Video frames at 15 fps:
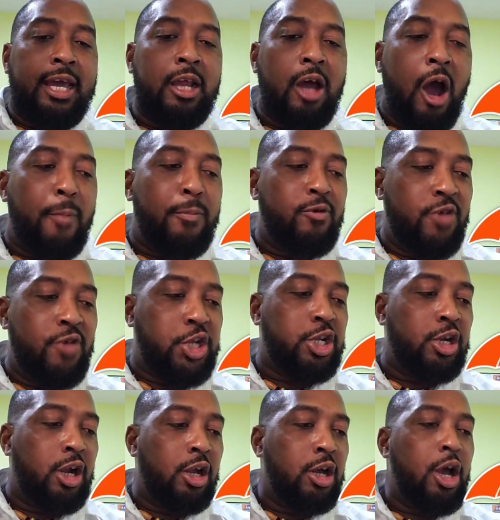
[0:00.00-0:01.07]
to get it
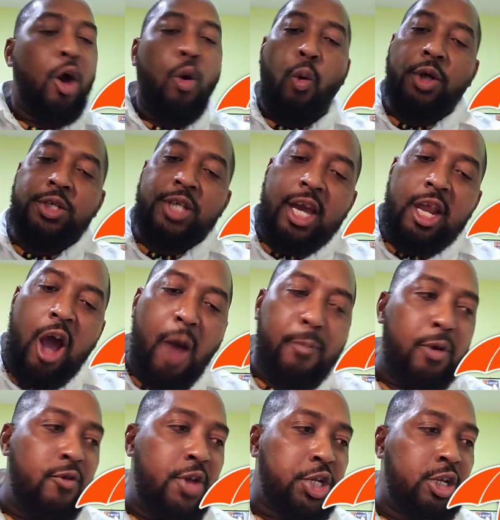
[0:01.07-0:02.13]
operational. Once you get it
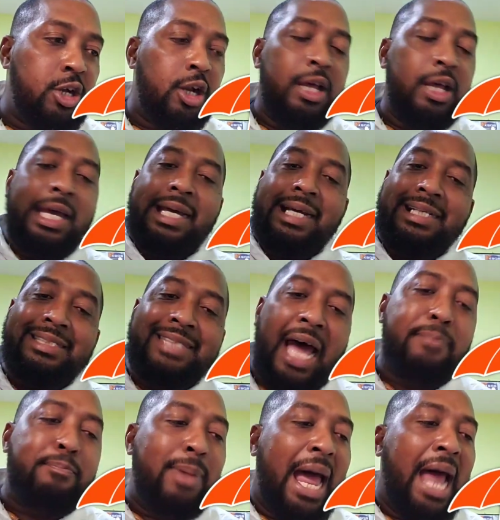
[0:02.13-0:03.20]
operational,
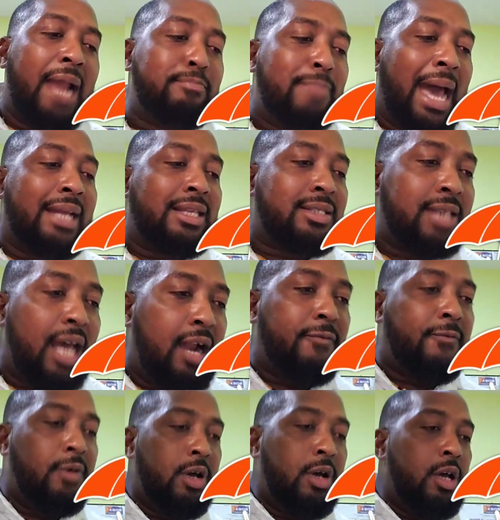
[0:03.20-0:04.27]
that plant by
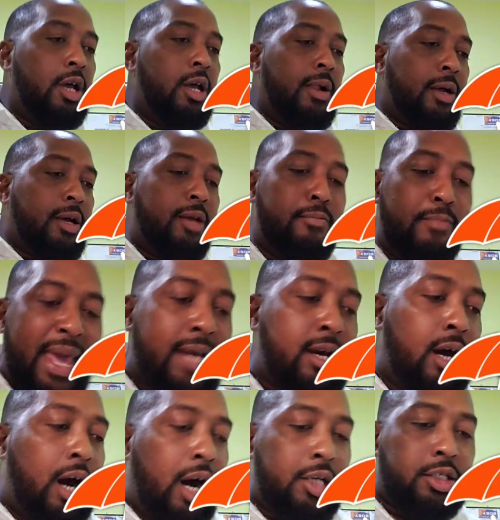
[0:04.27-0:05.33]
itself could
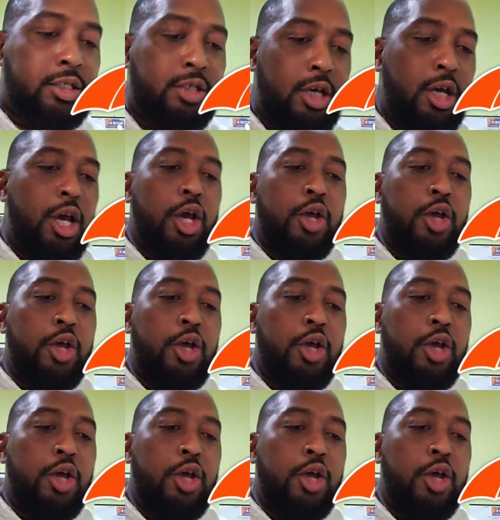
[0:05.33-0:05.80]
make us